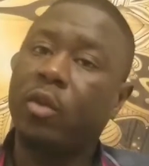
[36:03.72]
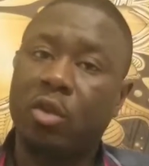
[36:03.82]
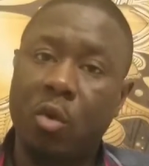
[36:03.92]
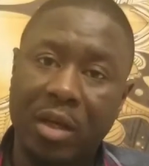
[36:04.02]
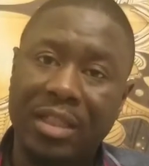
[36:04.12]
is
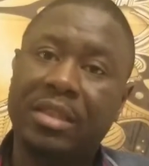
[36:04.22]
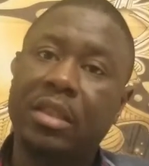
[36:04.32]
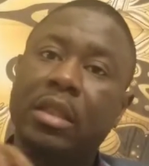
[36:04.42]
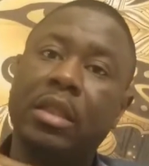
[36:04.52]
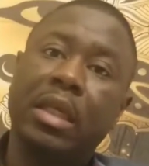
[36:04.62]
going
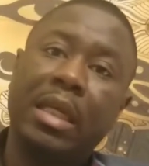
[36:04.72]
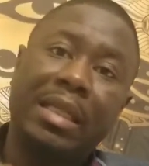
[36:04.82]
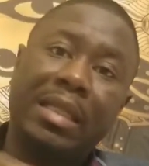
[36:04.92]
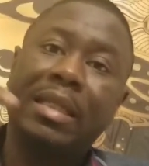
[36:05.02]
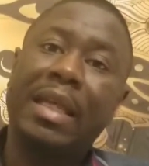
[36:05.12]
into
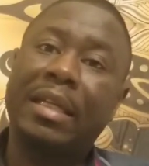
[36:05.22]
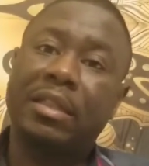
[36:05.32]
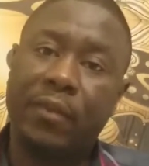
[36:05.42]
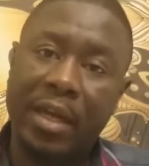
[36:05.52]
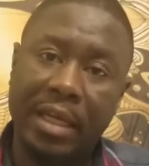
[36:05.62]
the next
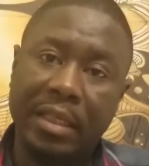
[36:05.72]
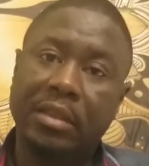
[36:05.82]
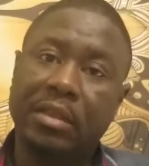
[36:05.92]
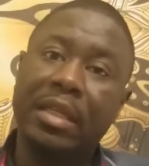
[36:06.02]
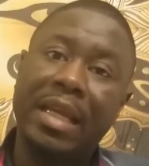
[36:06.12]
phase,
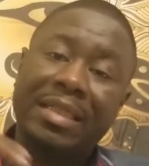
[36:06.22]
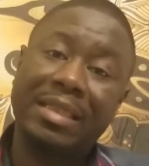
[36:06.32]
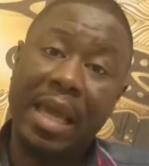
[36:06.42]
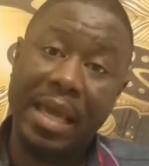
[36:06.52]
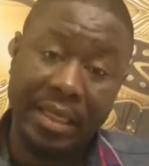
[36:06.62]
the next
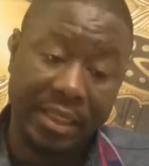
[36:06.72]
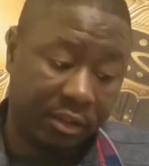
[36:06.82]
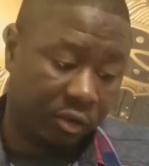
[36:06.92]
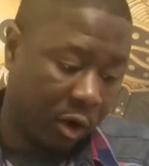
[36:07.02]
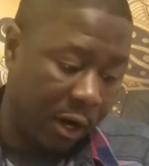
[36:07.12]

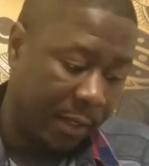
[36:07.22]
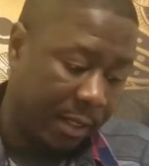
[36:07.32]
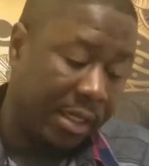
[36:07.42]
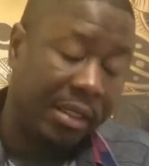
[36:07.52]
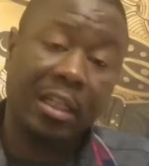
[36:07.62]
age, right?
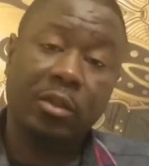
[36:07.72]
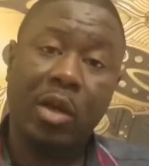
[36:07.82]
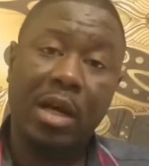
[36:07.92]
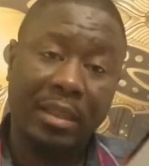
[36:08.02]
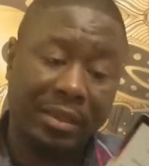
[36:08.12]
That's
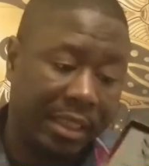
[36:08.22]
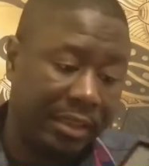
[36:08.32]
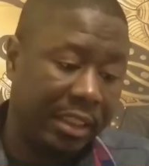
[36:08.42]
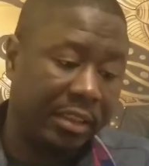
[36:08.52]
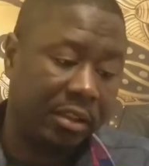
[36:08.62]
why they say
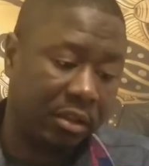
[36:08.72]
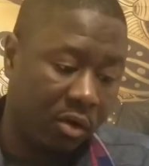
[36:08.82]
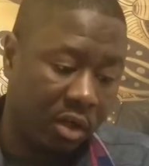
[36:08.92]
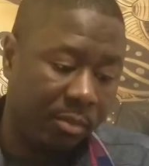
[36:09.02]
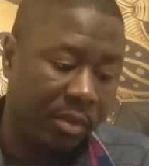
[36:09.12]
Jesus is
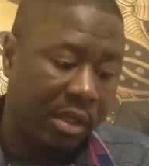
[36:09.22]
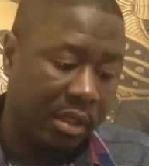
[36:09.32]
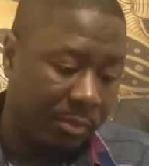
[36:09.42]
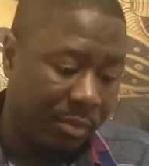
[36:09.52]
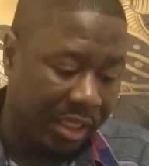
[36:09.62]
only
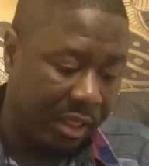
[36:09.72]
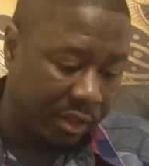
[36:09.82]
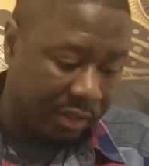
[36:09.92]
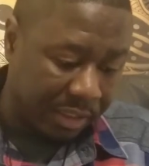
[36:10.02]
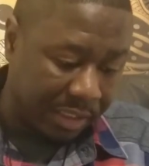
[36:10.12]
be
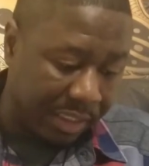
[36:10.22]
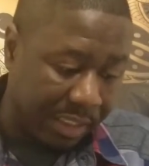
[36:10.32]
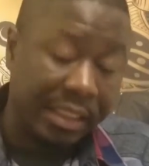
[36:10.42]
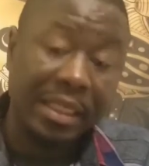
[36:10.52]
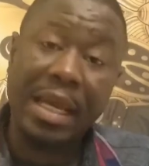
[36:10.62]
here to the
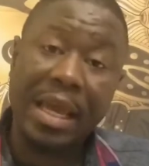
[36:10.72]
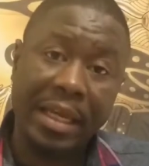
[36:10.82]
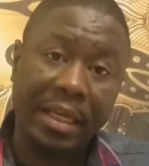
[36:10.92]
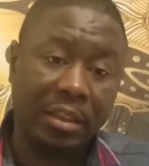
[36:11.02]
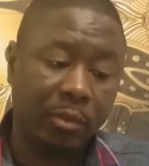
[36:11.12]
end of the
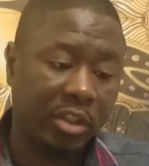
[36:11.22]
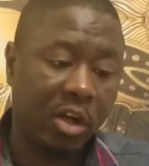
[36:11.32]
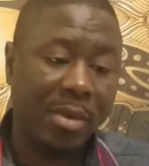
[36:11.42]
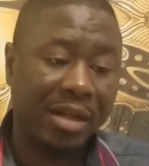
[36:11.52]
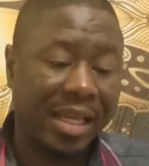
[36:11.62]
age. We
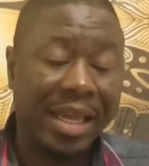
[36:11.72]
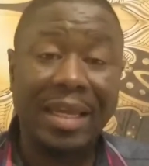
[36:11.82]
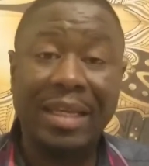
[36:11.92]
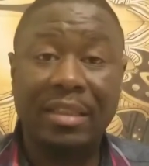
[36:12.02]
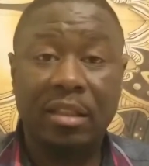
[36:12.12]
talking about the
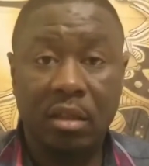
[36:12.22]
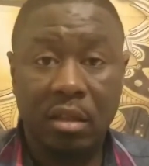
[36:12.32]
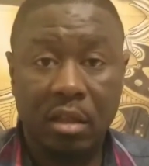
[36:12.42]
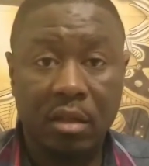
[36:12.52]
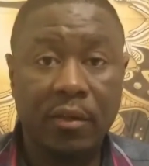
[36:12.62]
age
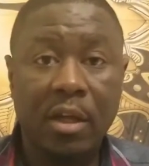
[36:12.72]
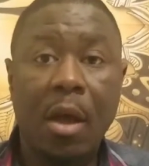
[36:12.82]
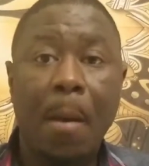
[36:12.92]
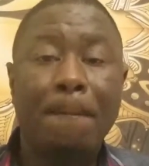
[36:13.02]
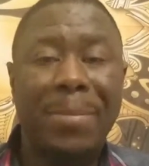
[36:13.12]
of
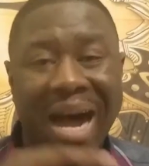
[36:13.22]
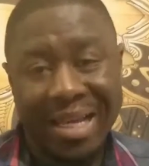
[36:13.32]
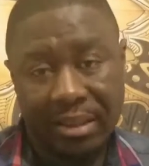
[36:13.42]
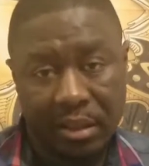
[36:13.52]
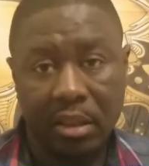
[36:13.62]

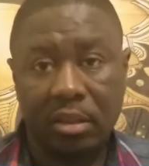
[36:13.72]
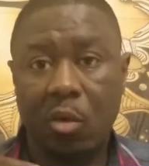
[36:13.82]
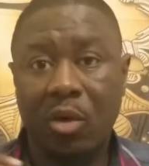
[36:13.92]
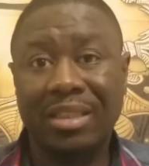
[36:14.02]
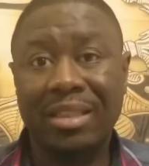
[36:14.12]
Pisces
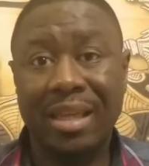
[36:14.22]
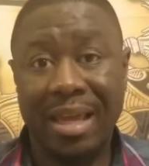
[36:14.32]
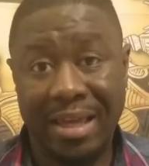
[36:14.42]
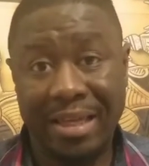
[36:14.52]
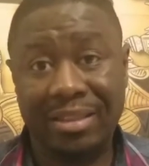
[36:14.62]
going into the
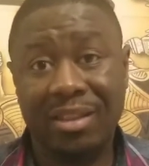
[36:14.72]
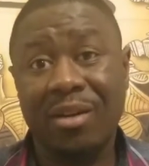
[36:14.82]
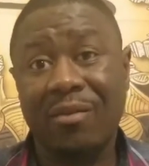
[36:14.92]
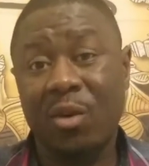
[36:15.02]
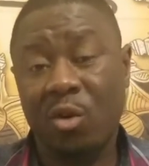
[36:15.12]
age
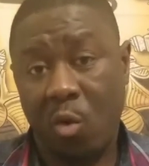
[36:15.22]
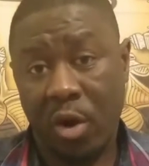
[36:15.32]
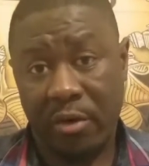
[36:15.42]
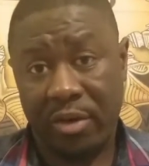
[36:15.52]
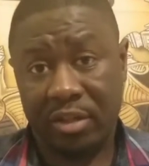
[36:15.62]
of
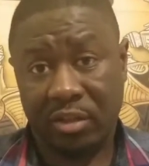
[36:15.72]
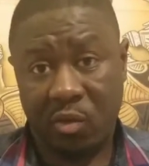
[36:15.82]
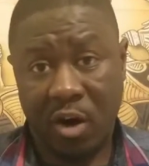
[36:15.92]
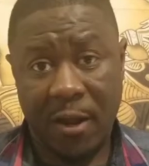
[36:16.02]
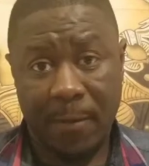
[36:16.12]
Aquarius,
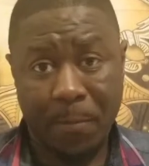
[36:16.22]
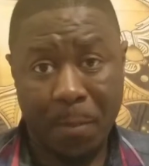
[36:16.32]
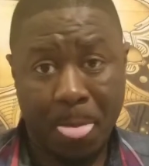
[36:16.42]
right?